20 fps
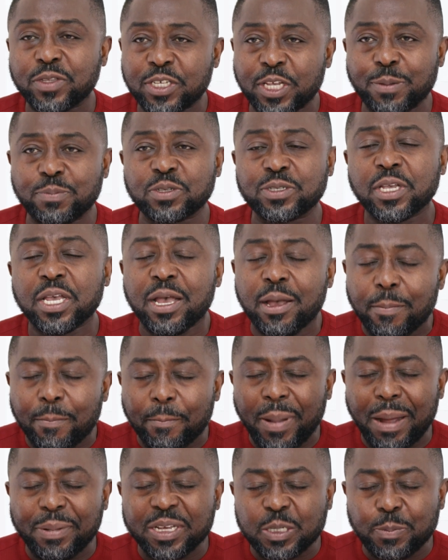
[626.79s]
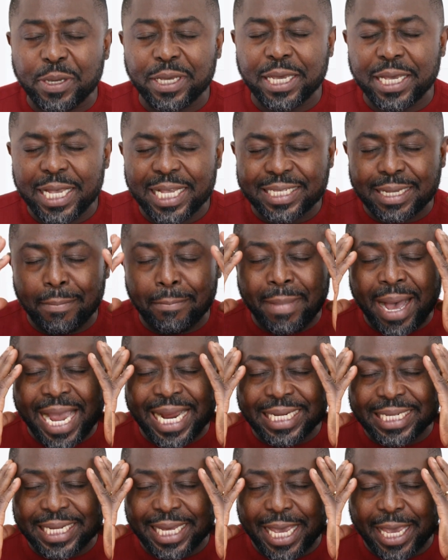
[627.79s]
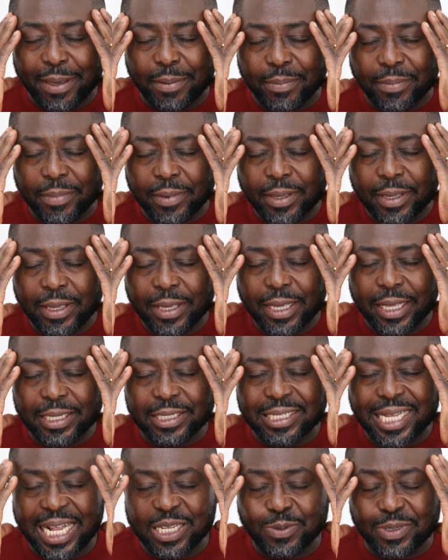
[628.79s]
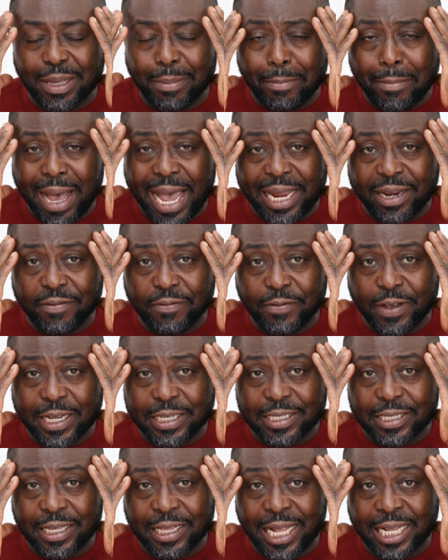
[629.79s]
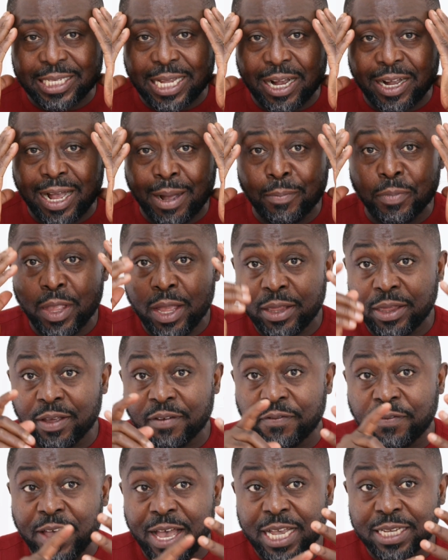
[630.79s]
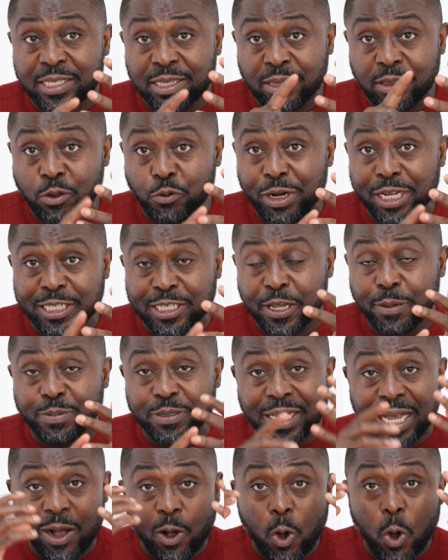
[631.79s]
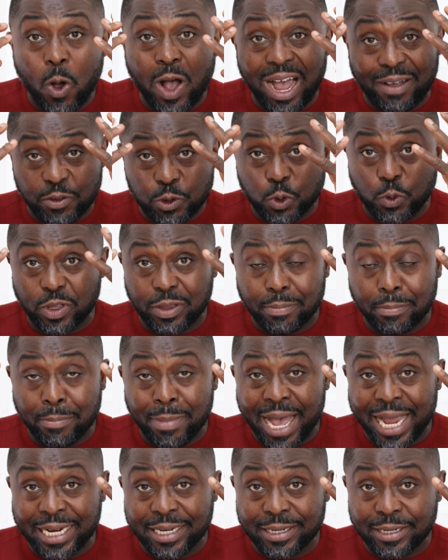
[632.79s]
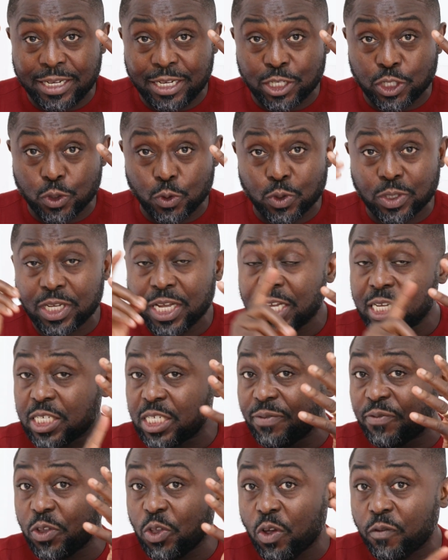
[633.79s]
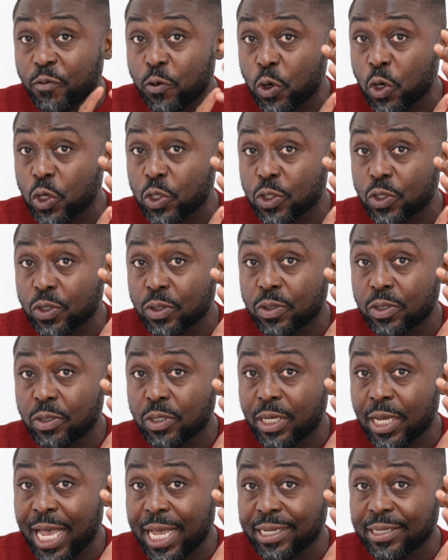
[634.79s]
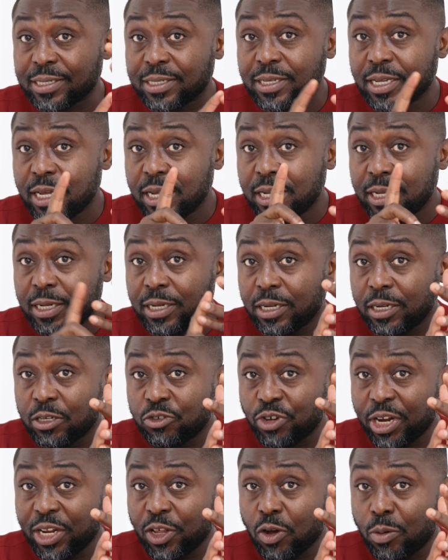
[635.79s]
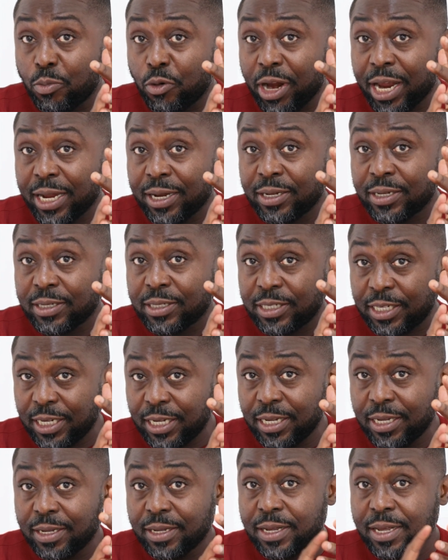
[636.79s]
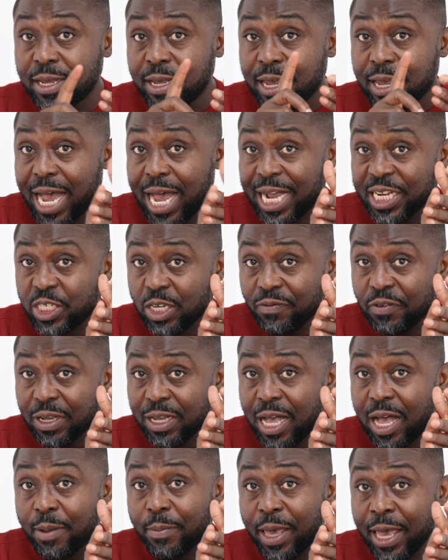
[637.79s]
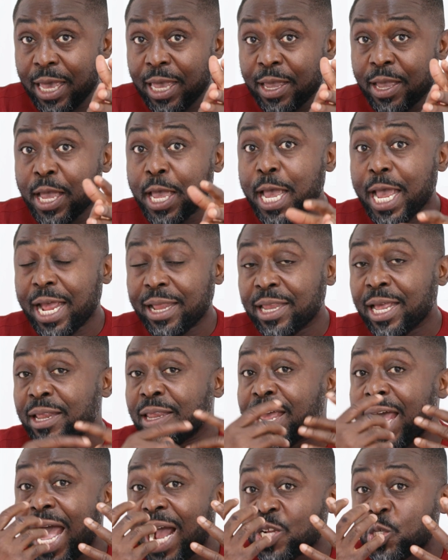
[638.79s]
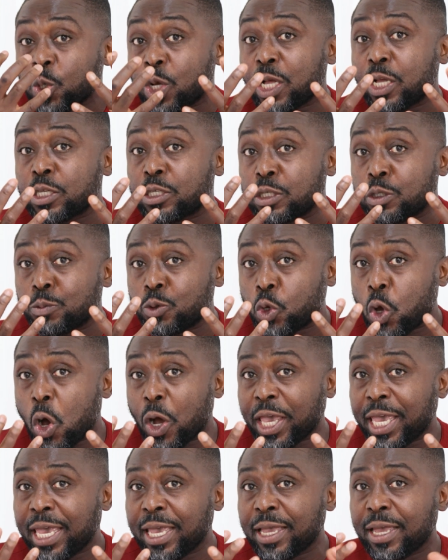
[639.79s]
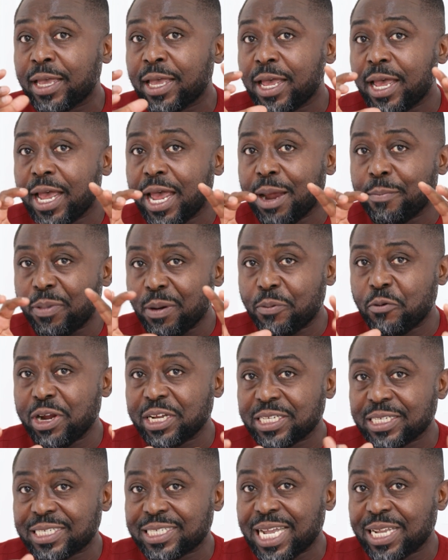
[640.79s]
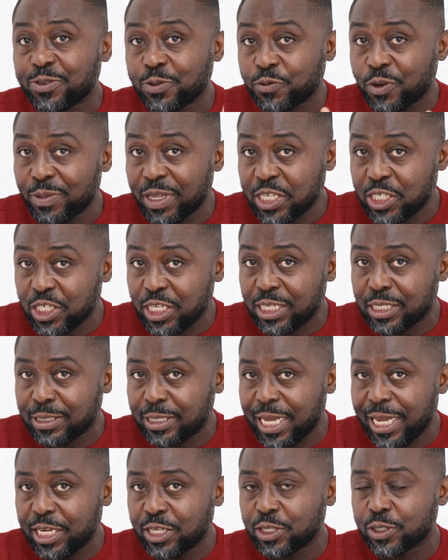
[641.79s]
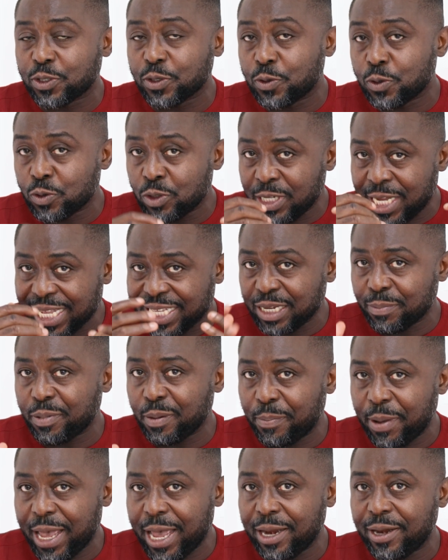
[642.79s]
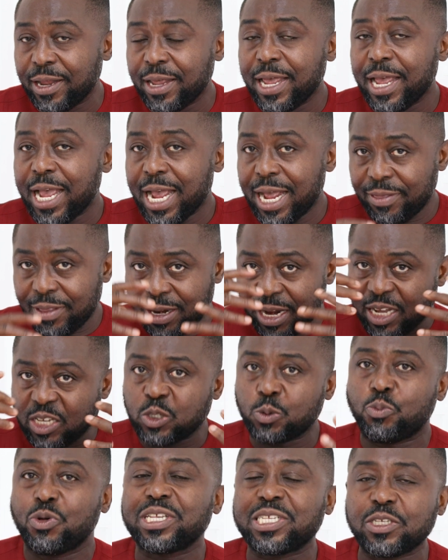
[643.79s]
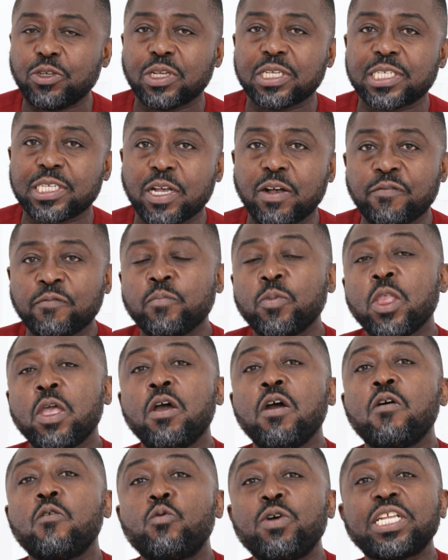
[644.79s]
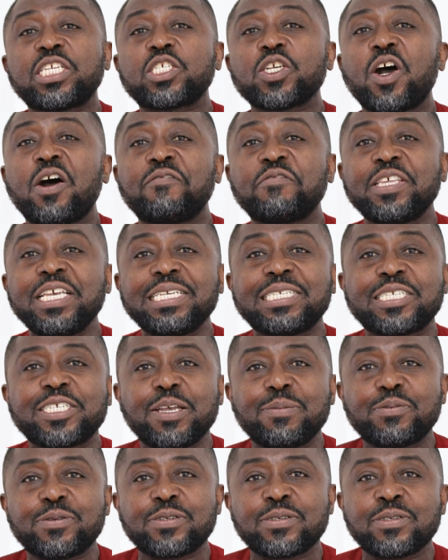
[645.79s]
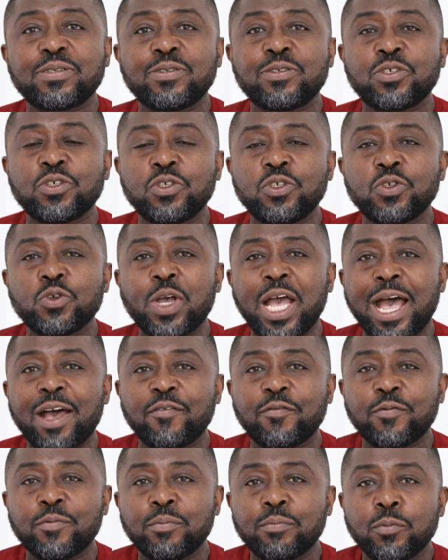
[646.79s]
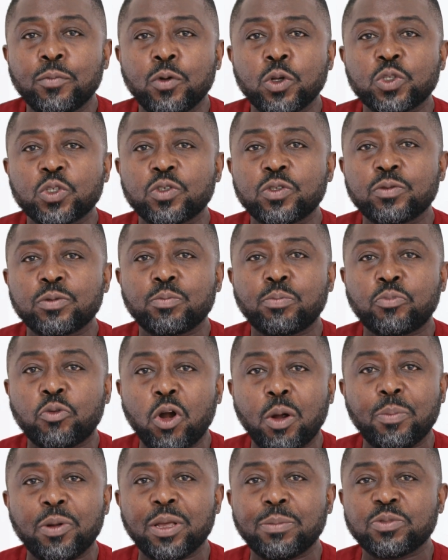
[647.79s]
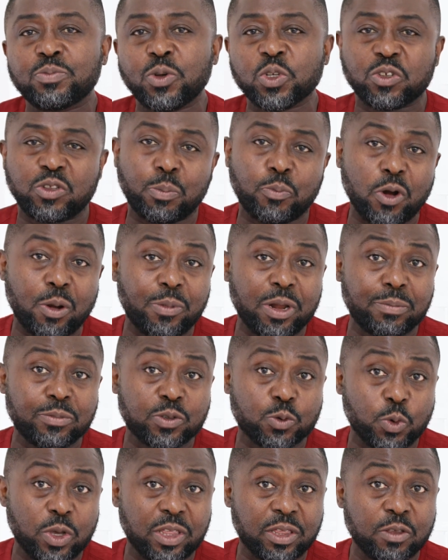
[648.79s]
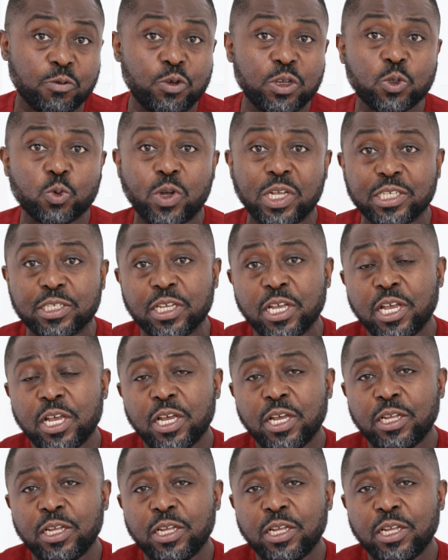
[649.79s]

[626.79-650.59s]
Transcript: tips. Public speaking is a mind game. It starts with the mind first. That's how come the first 3 tips all have to do with mind issues. Shifting your focus, S. Training your brain, T. Achieving calm, A. And then the actual talking and preparation starts from the G stage. So getting prepared and then expressing yourself. Which of these tips do you have most of the problems with? Which ones